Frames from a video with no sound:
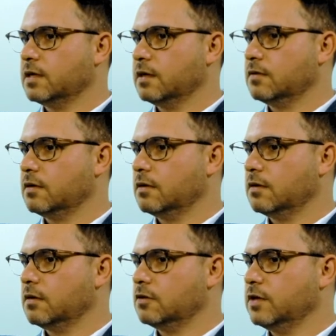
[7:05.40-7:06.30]
that
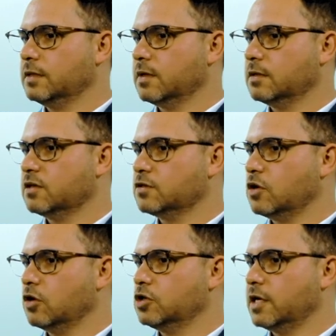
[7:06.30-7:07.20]
the treatment does
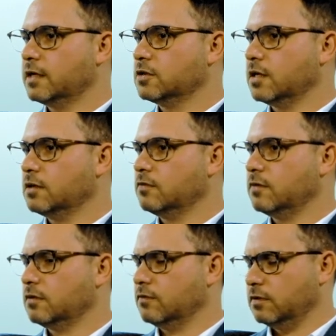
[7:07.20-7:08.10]
not change.
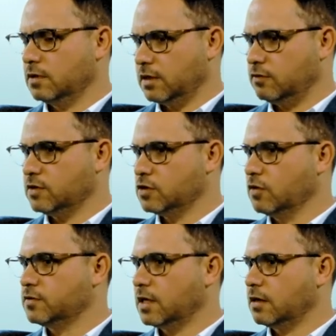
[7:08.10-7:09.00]
It
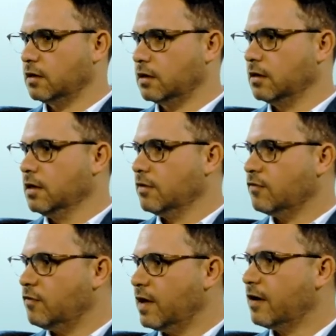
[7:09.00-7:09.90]
results in a
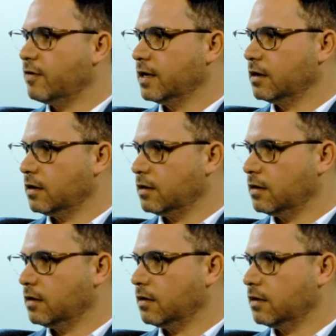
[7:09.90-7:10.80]
very
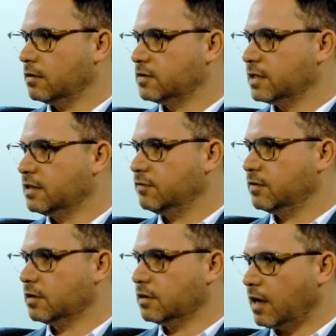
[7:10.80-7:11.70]

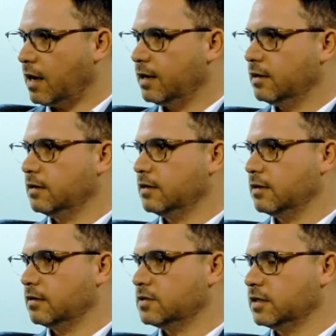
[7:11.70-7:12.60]
significant,
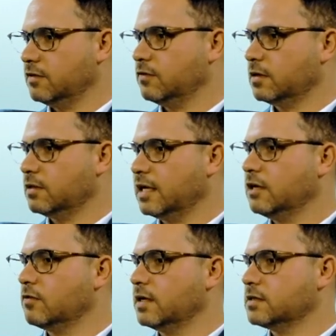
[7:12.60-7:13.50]
highly significant
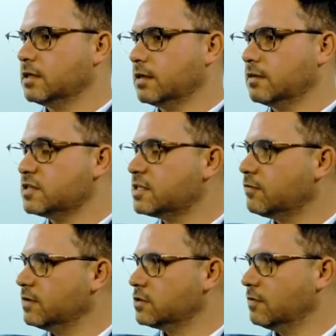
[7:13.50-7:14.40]
increase in the
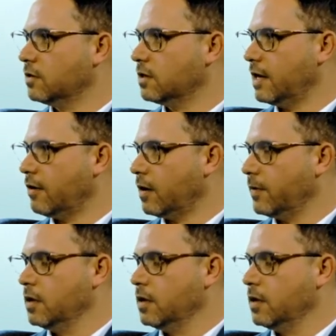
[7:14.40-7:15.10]
stiffness of the sclera,